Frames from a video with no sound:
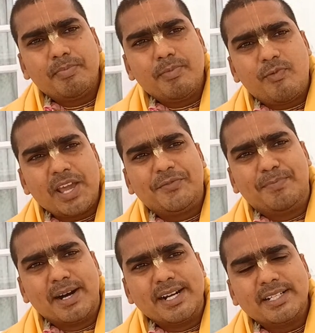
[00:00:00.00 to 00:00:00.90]
wife
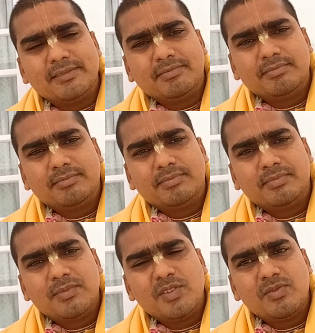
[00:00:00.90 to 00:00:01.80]
bird
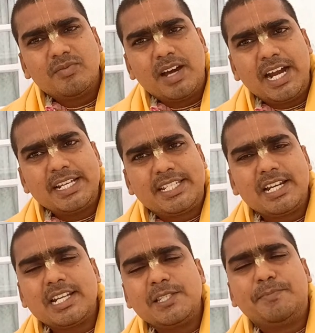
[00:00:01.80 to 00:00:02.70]
and
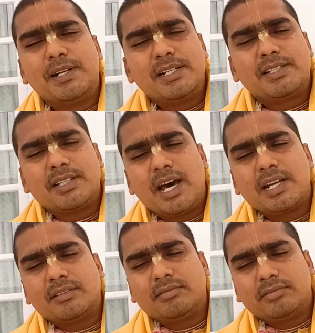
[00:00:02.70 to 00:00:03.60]
children's birds
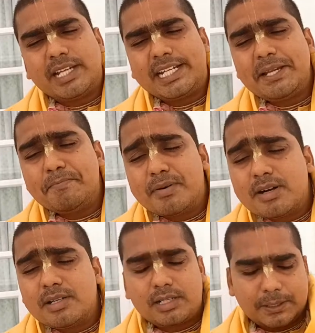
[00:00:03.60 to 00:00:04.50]
are getting
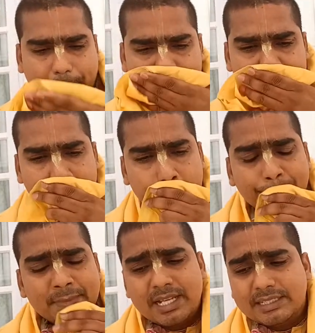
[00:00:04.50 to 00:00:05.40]
burnt.
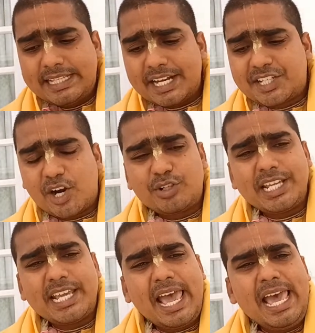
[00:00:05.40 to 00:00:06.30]
They are
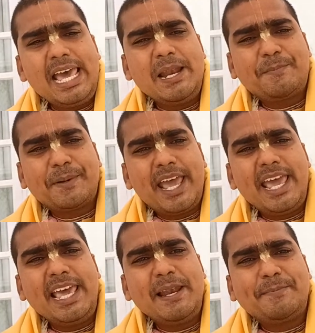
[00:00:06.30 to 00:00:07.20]
shouting, help,
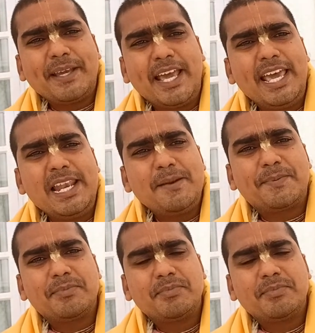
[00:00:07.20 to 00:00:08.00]
help, help.